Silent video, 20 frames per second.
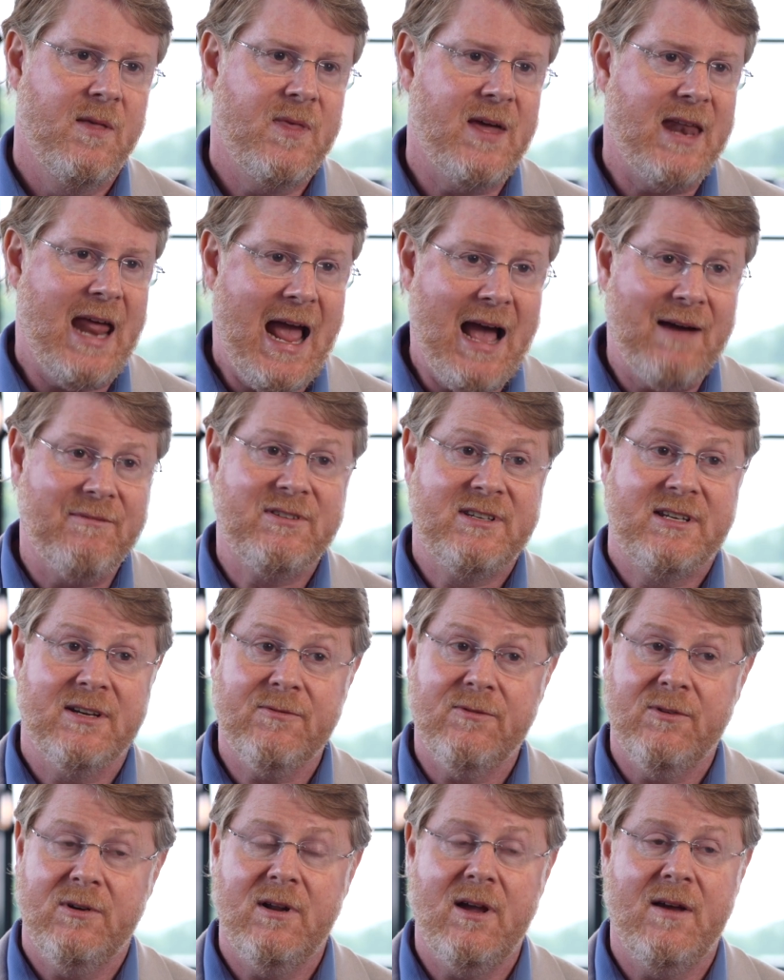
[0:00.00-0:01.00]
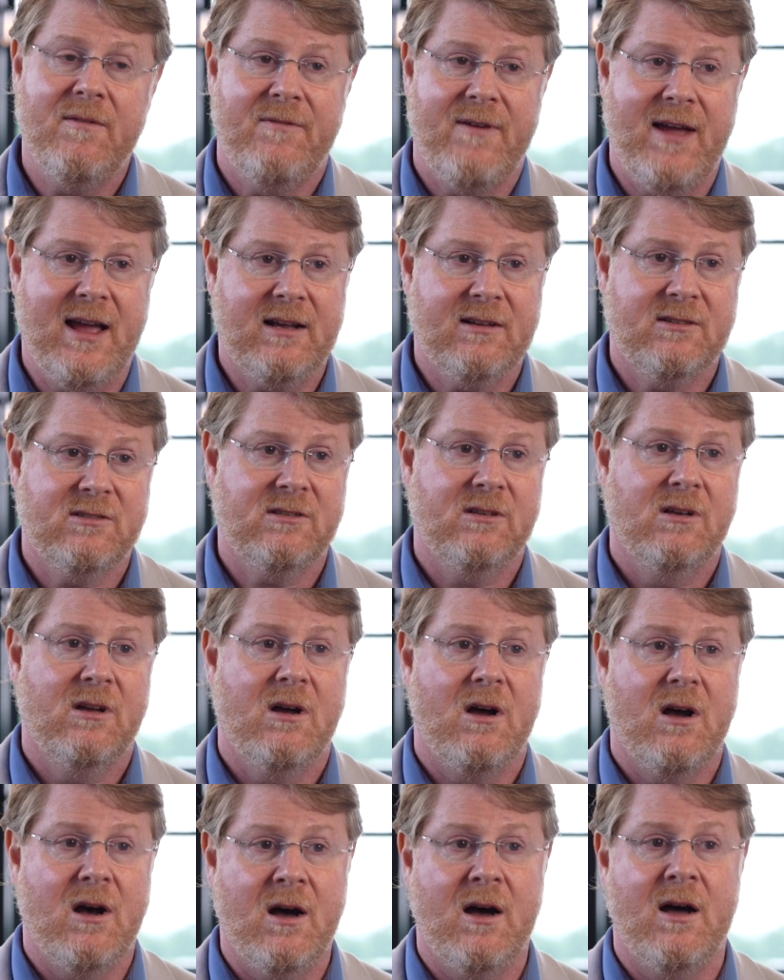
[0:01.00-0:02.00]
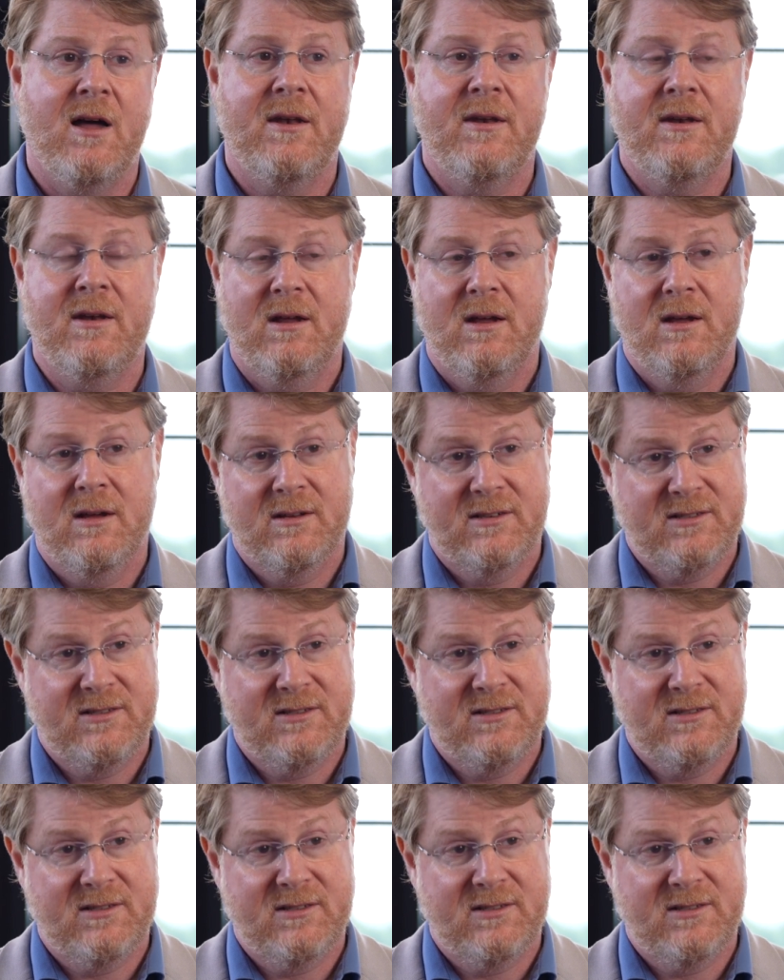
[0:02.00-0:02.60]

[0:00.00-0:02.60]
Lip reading: that have different effects on